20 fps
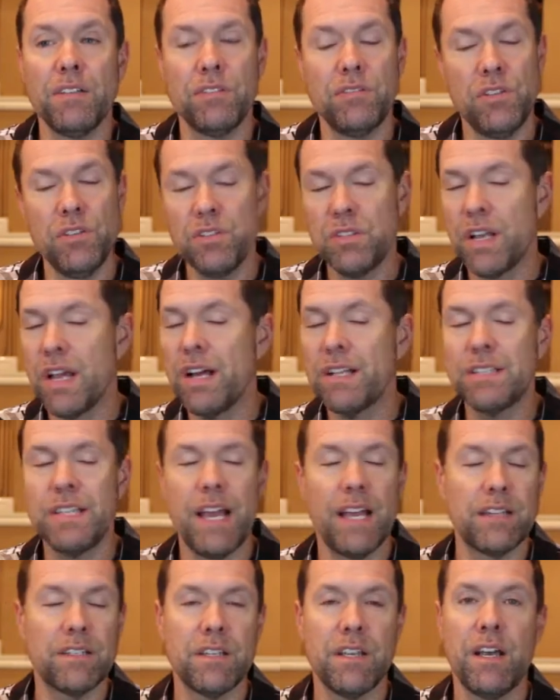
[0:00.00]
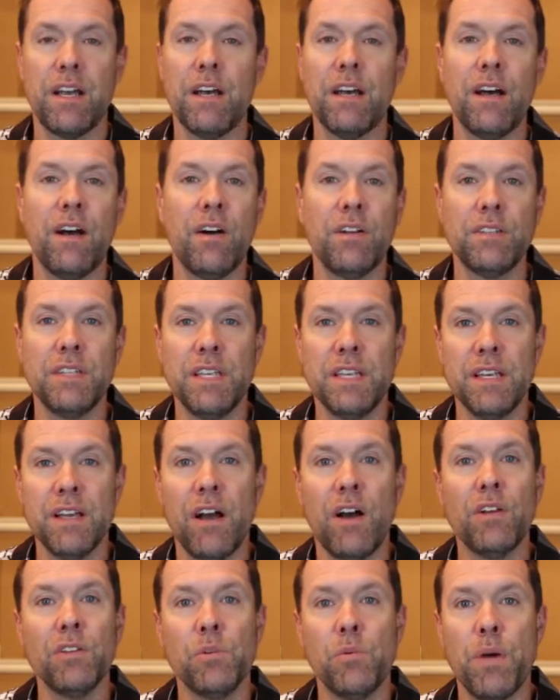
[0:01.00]
use the contact on the
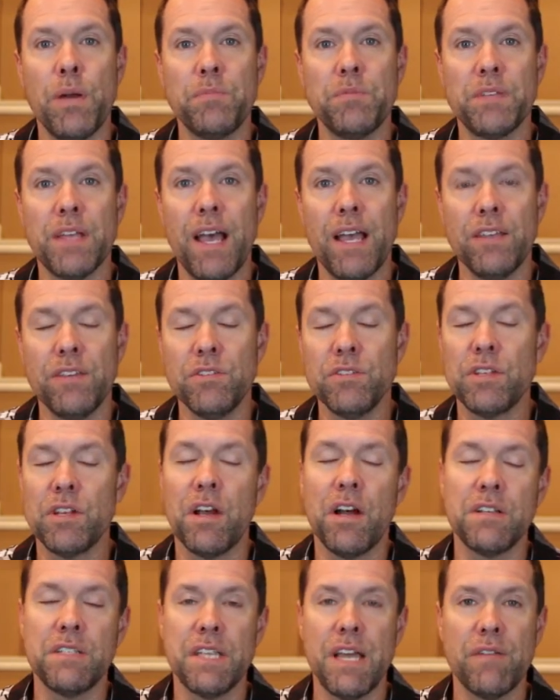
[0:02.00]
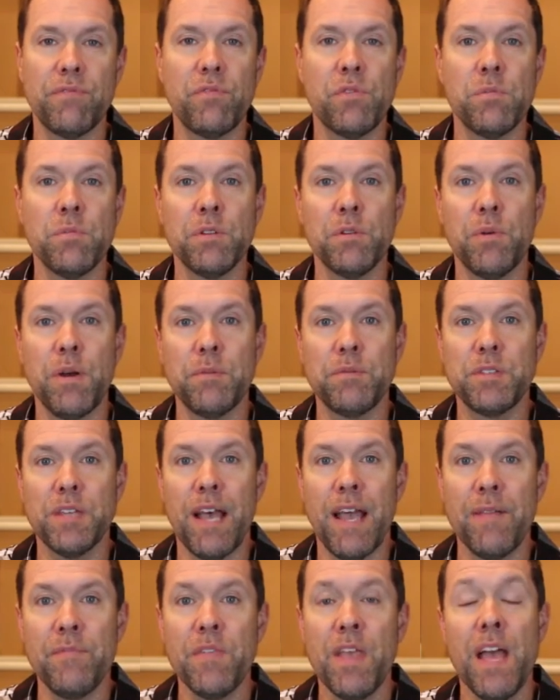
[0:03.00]
website, use the contact form on the
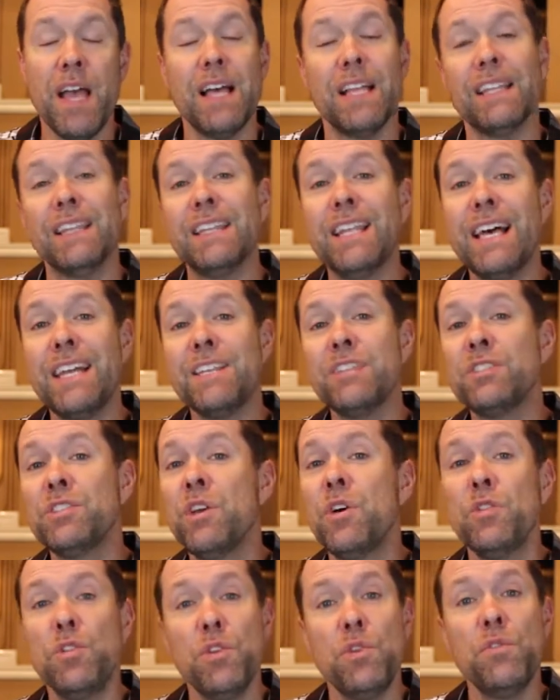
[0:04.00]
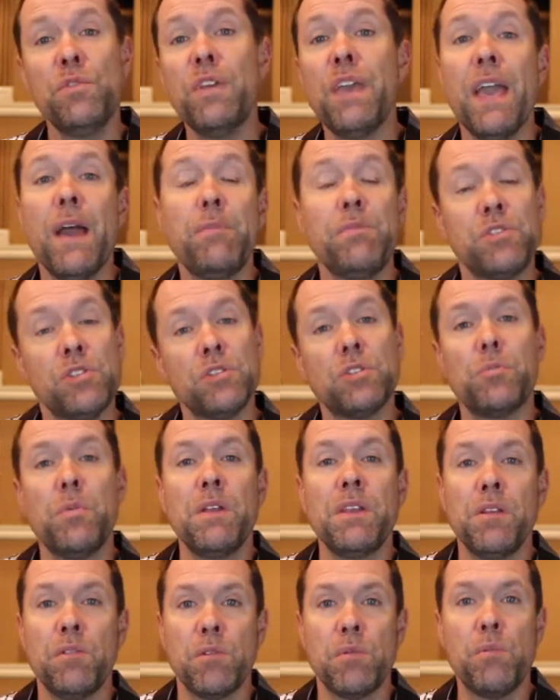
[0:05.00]
website. Let us know you've kept your
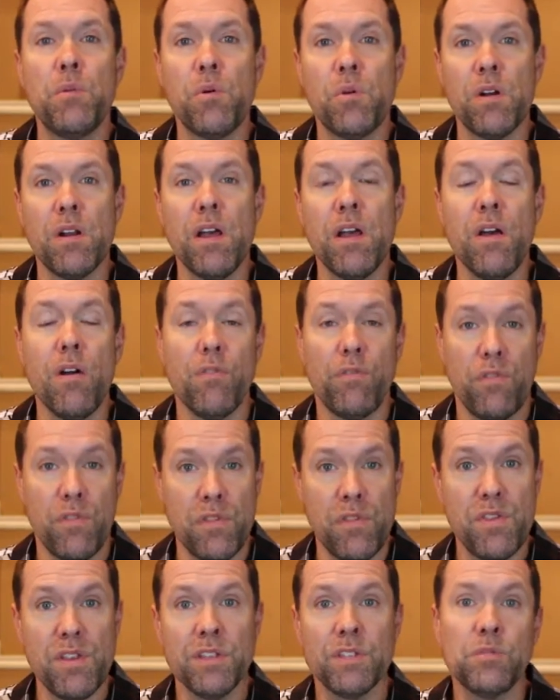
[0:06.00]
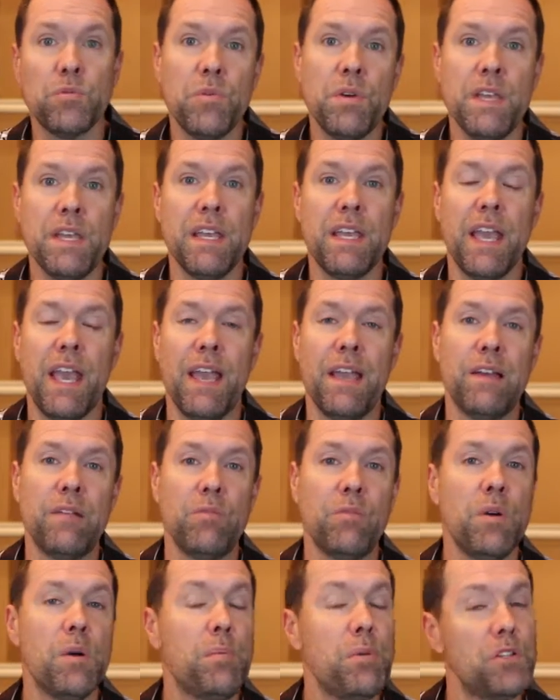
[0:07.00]
spending report for this week,
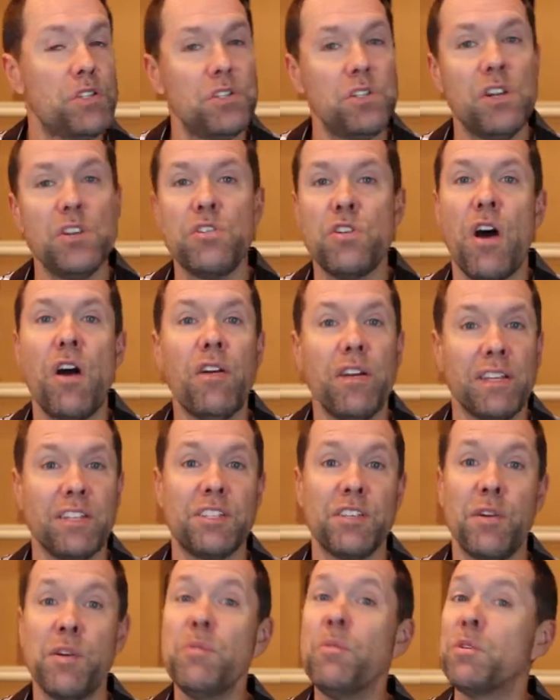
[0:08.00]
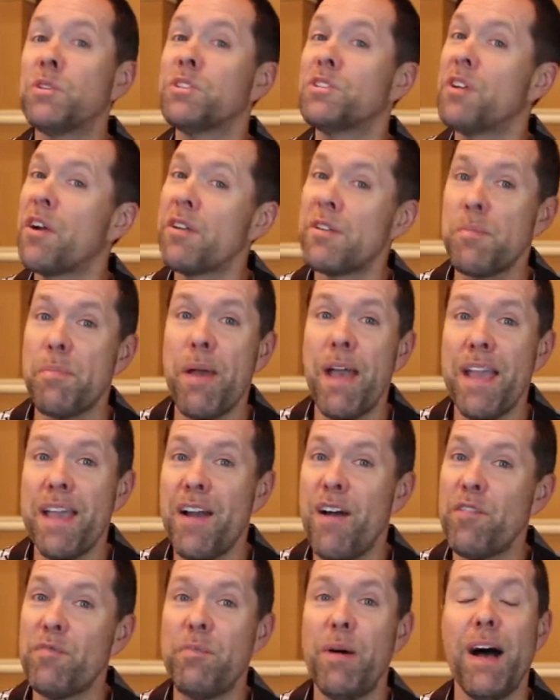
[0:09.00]
and we'll put you in a drawing. So it will start to pay
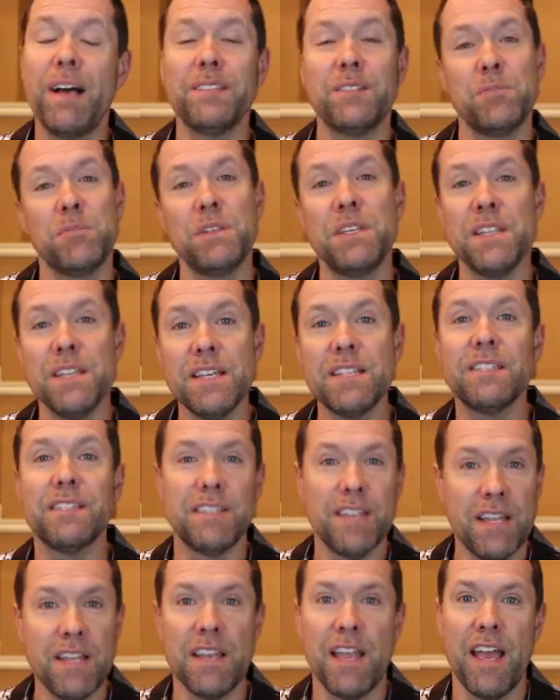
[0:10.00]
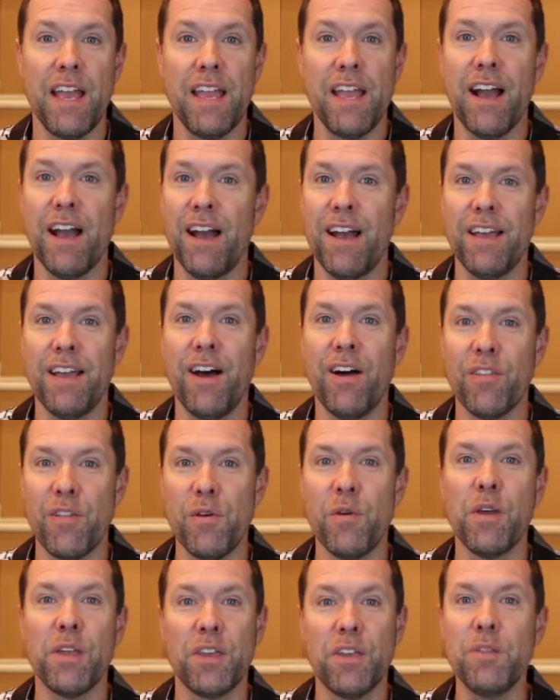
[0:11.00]
off possibly this Sunday,
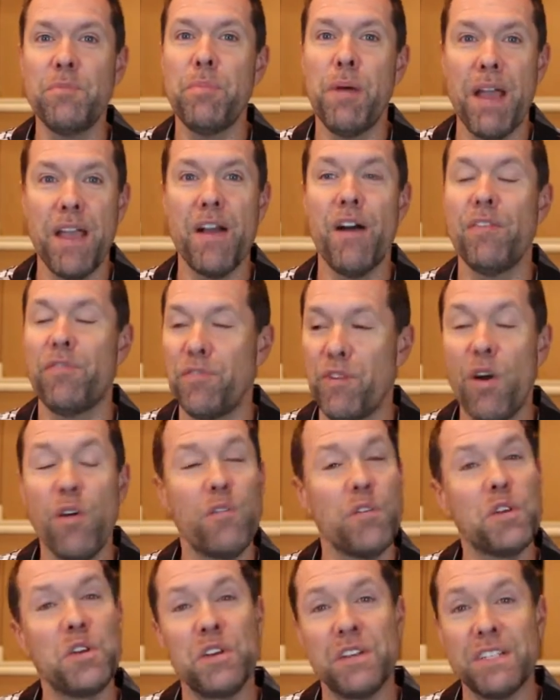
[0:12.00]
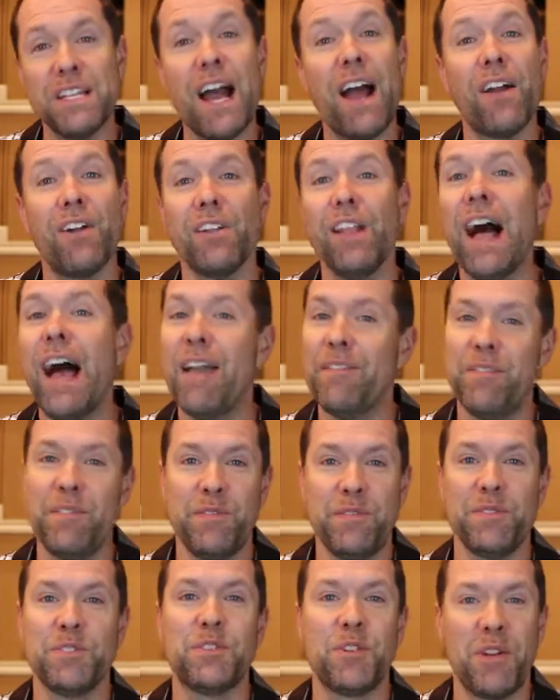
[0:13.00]
although it could pay off over your entire life
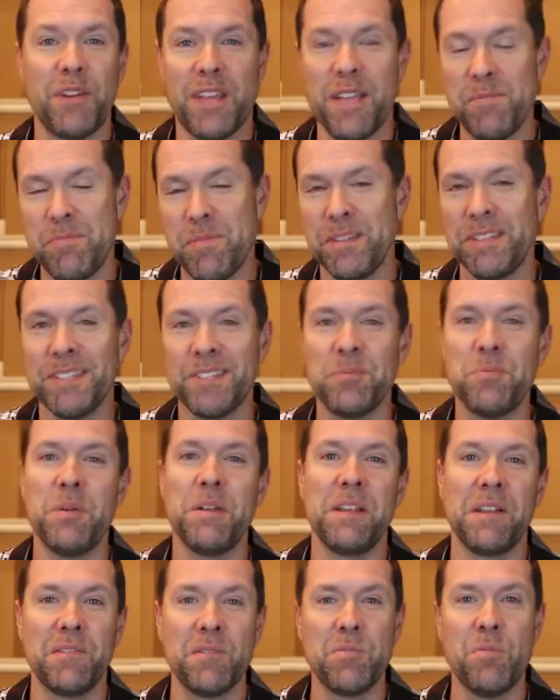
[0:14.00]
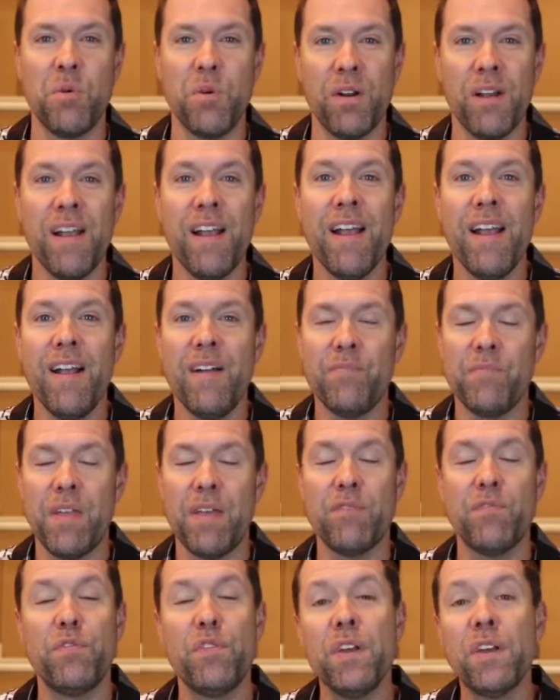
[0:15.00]
if you start keeping the spending report
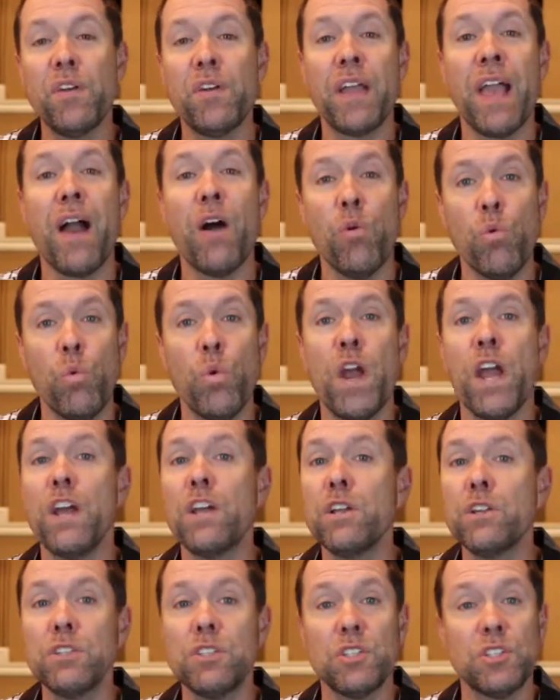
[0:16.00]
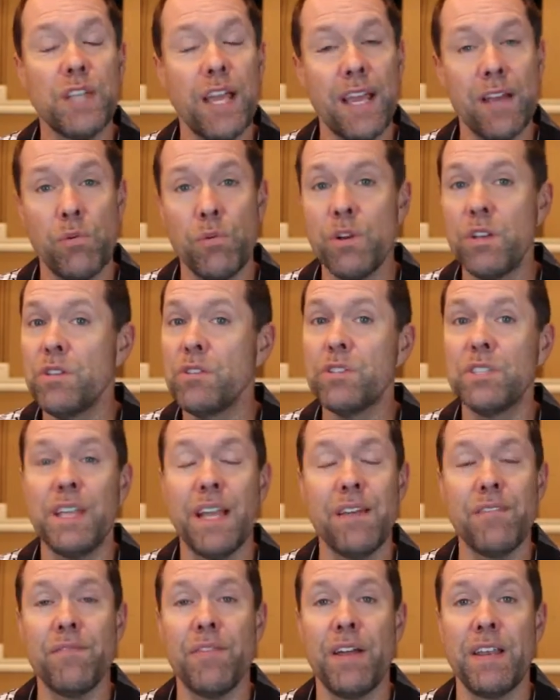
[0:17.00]
and figuring out where you
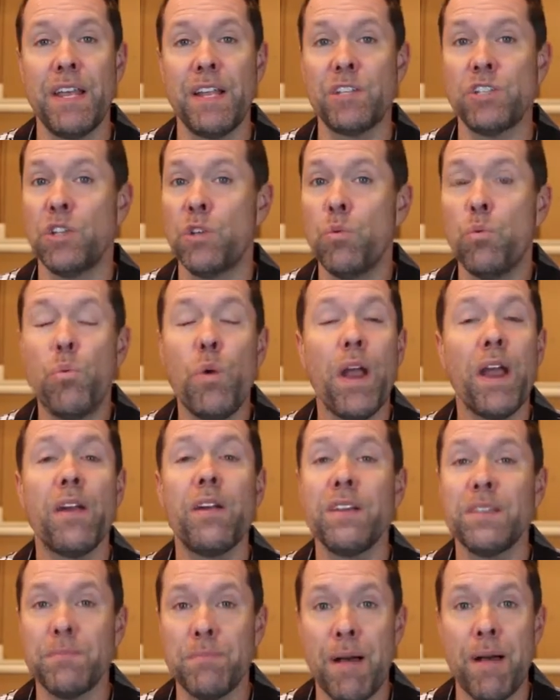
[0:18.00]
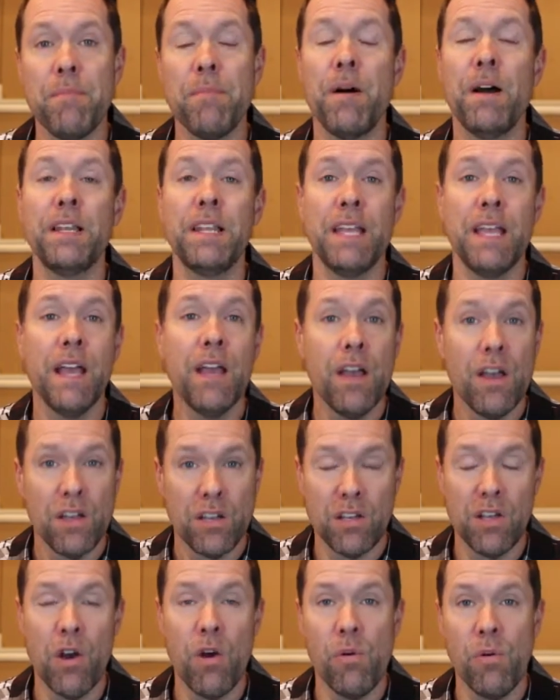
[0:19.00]
stand financially. Where is my money
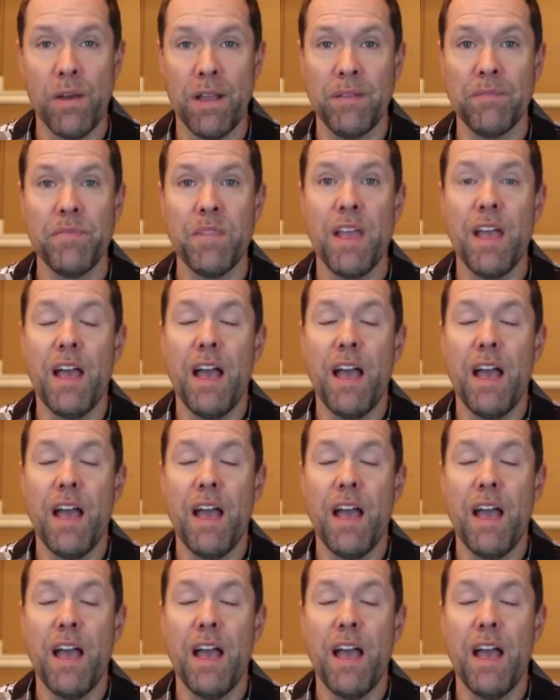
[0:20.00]
going?